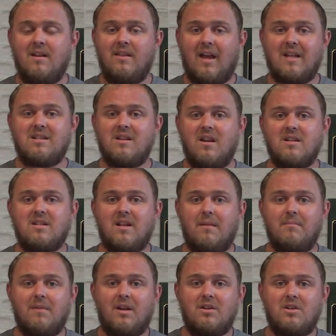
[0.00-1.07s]
That's not
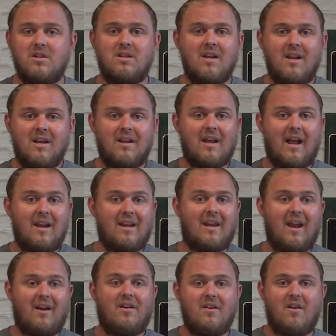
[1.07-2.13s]
something to just kind of
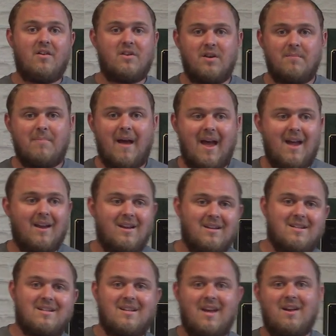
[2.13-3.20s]
carry on your back
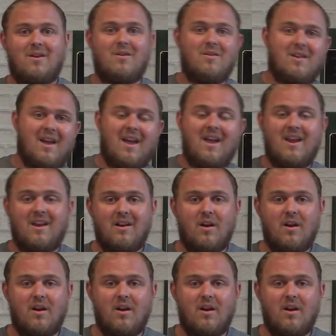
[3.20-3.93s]
and say, okay,